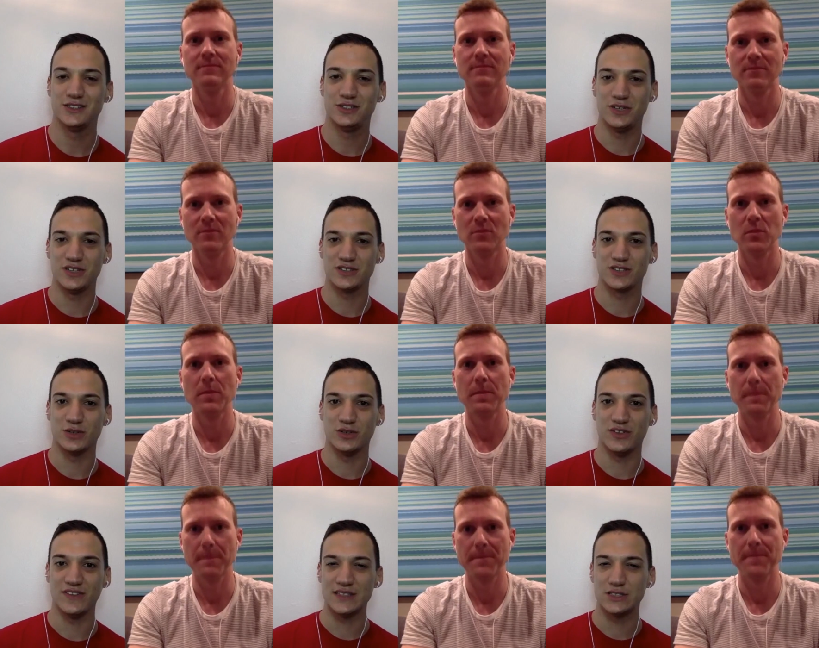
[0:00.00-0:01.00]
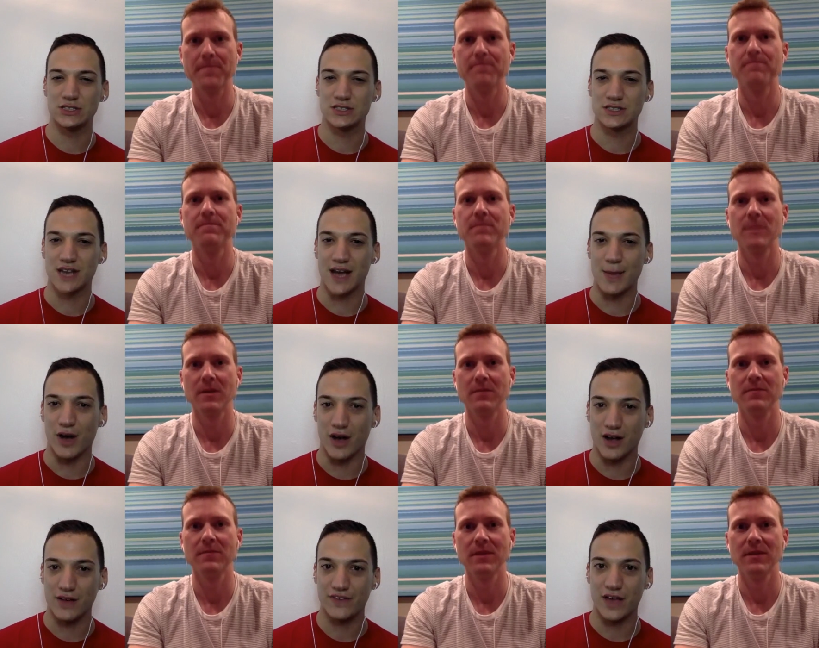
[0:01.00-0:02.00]
Speaker 1: two years ago. Do you think that's just time
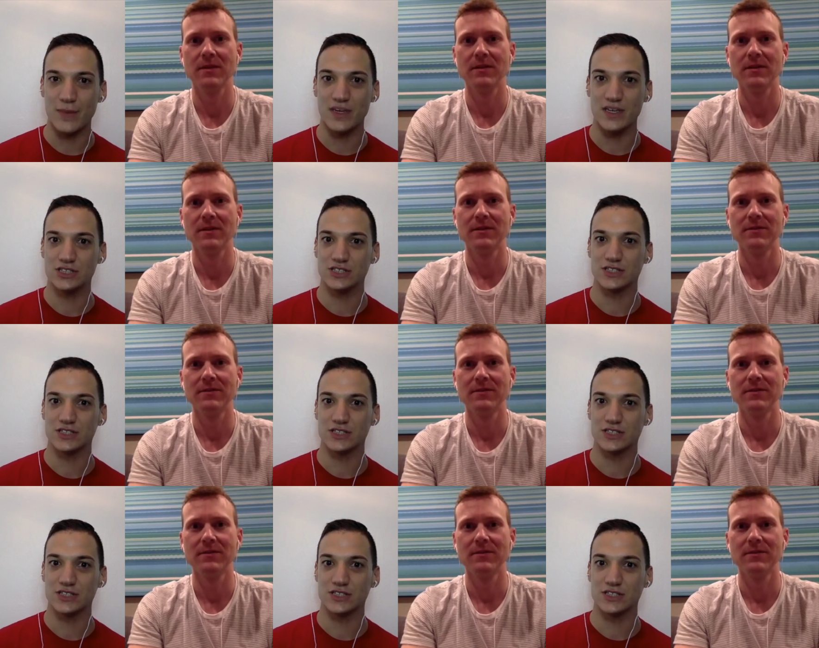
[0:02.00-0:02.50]
off? I mean,